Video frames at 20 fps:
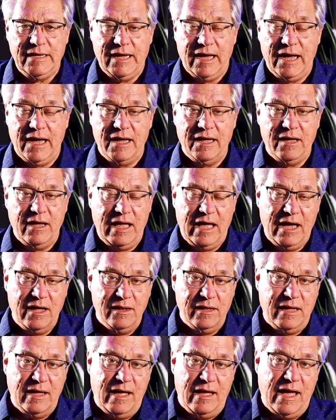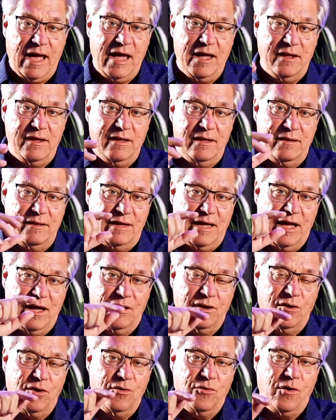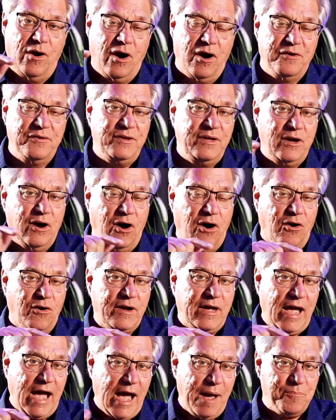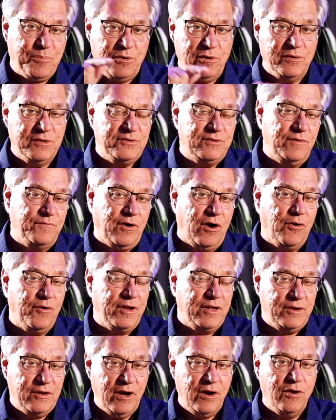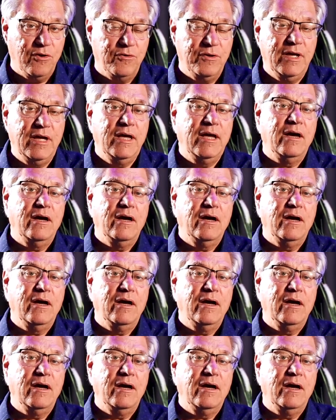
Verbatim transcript: Uh, L O R D, all capital, as you've already known,